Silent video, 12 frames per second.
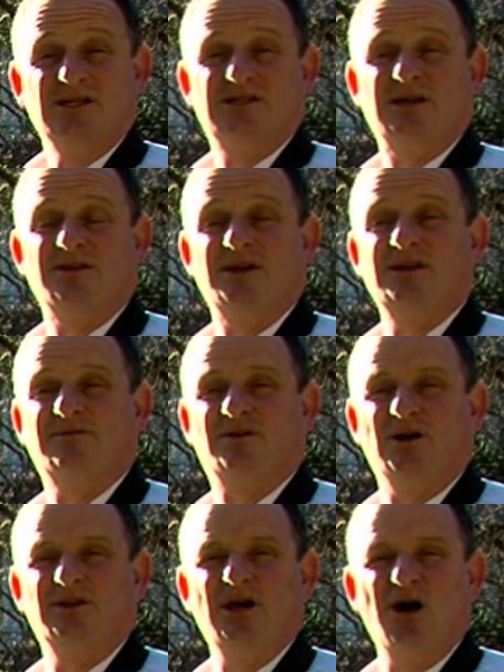so that you've
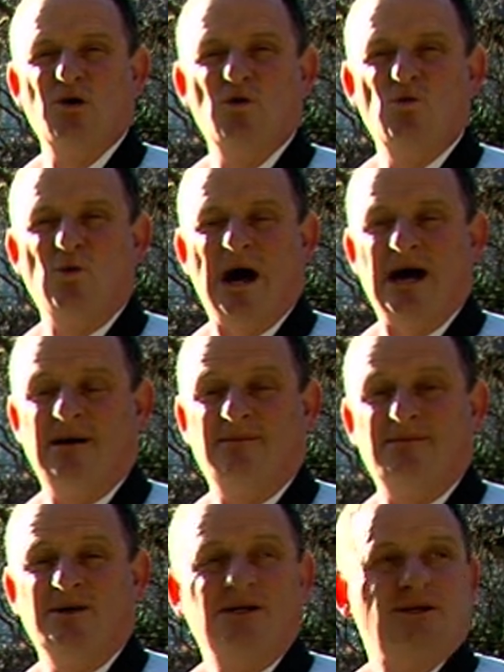got
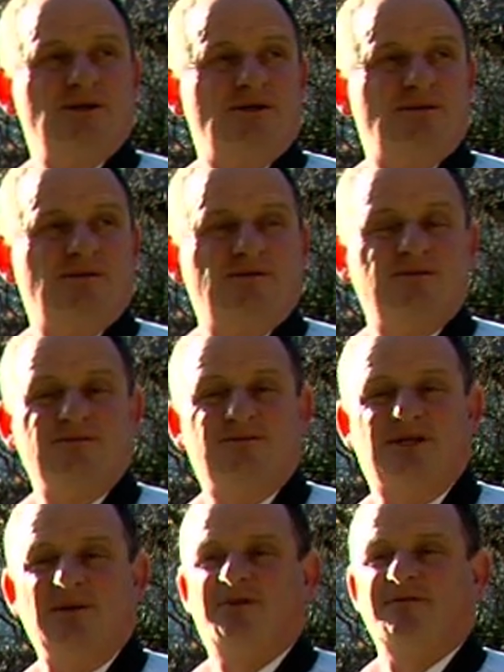no
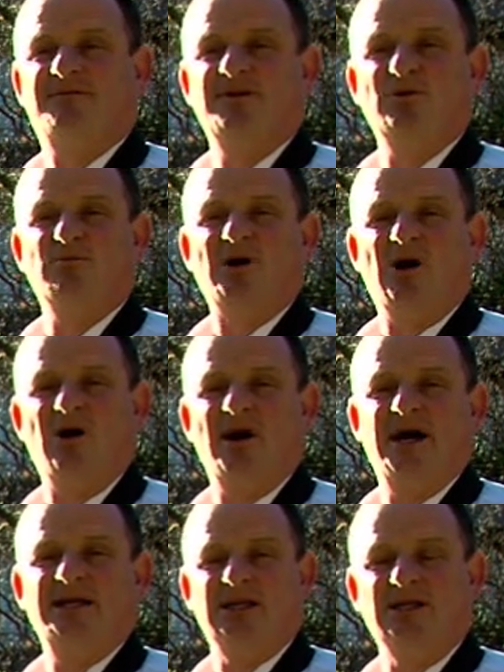depth of field
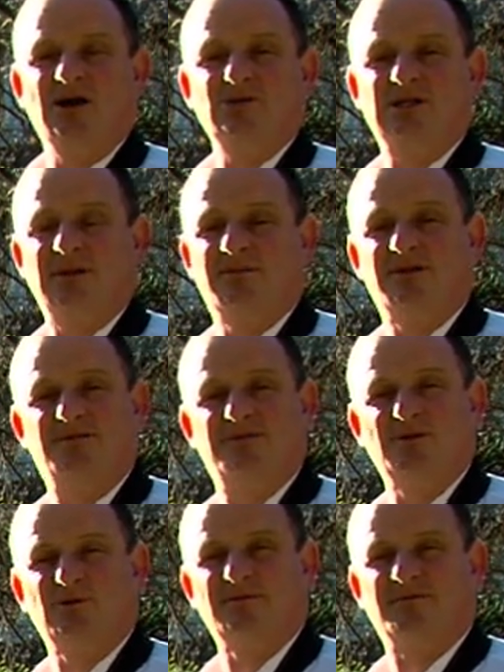behind and no depth of
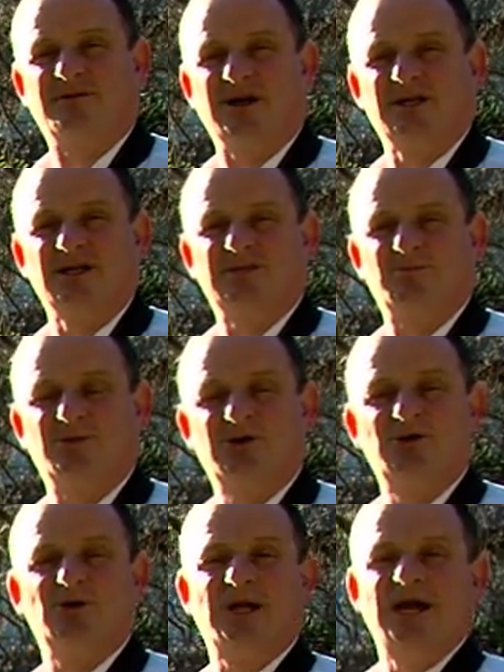field in front. It's
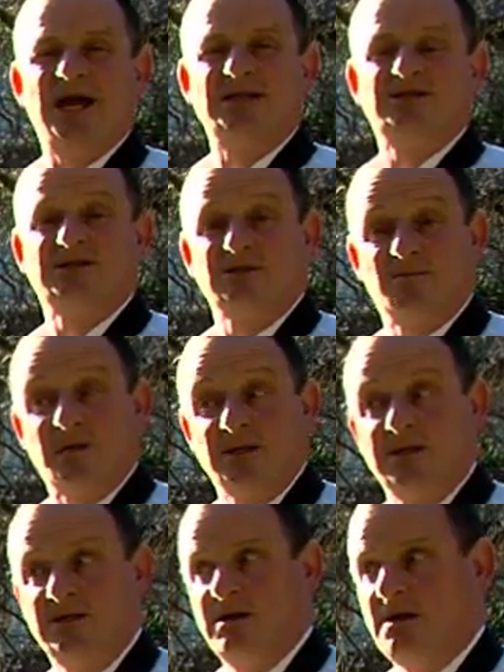purely and
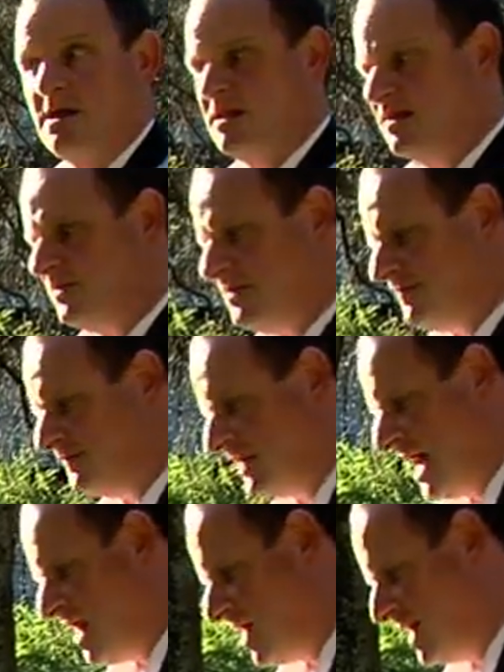simply the
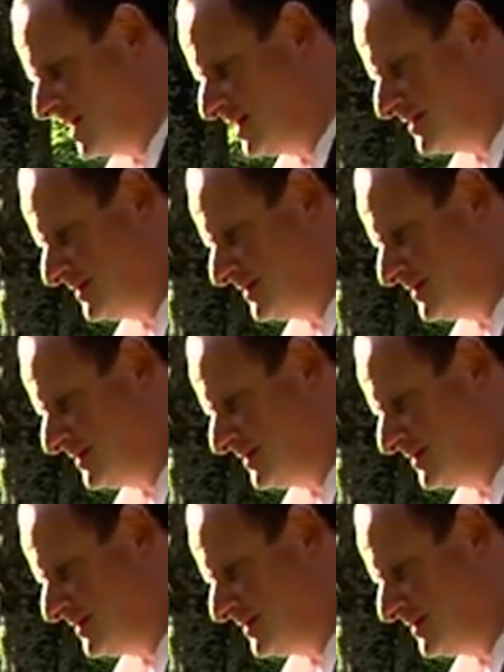flower.